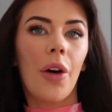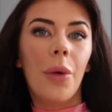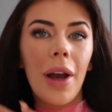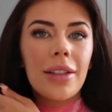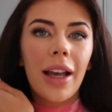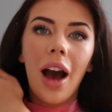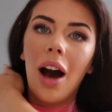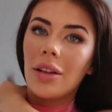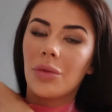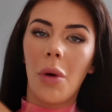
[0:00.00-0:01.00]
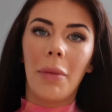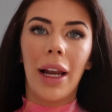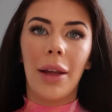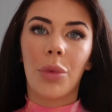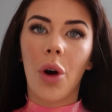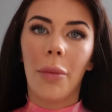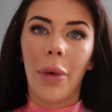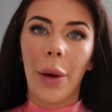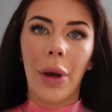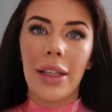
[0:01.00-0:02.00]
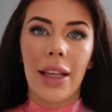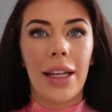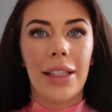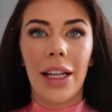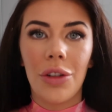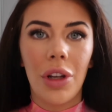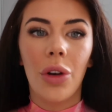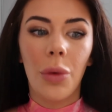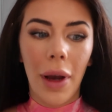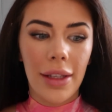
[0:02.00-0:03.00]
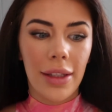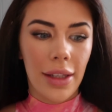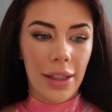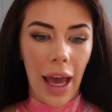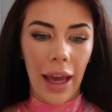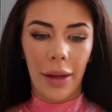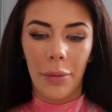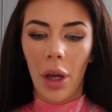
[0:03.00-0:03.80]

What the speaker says: always get asked what my lip combo is, and it's literally always the same.